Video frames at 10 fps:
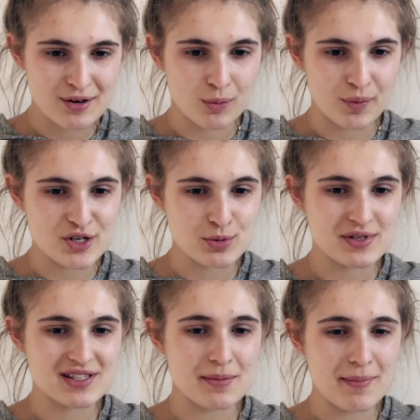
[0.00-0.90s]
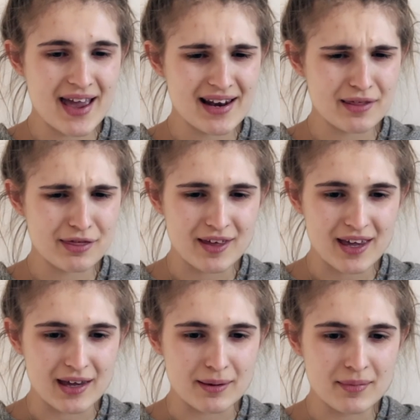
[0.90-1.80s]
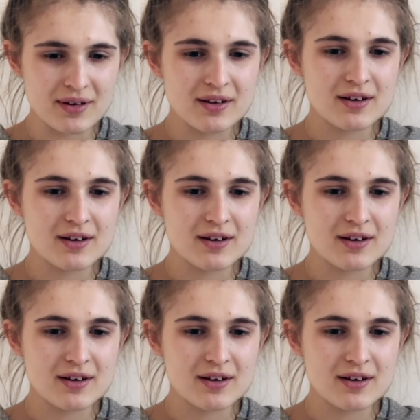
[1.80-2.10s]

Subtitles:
which was the main theme,